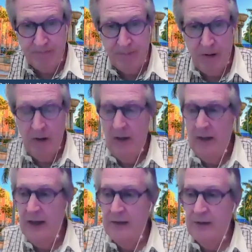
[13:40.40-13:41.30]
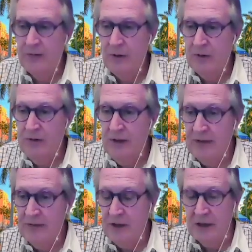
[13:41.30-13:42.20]
Mm-hmm. And you say, gee,
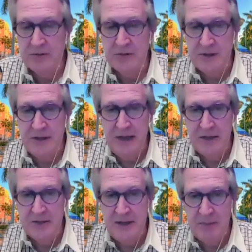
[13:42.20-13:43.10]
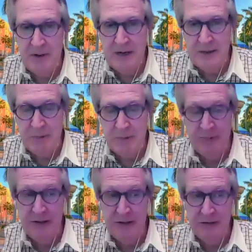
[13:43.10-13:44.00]
that's kind of interesting. How is that possible?
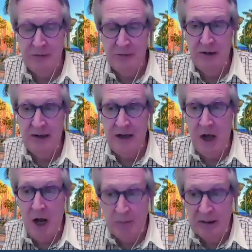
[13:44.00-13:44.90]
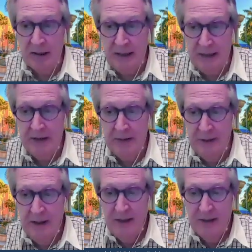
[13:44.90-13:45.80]
Particularly for really complicated,
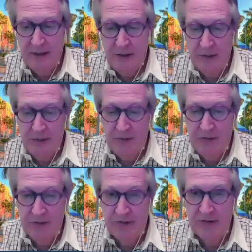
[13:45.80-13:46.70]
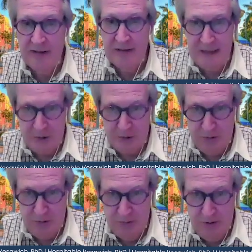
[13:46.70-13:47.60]
you know, diseases like
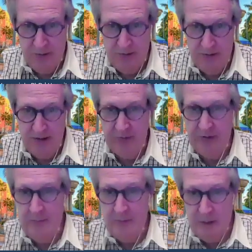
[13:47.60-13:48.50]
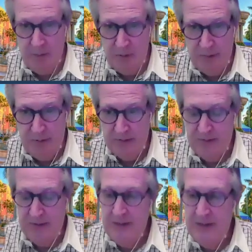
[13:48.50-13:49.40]
cancer, you know, the same day appointments.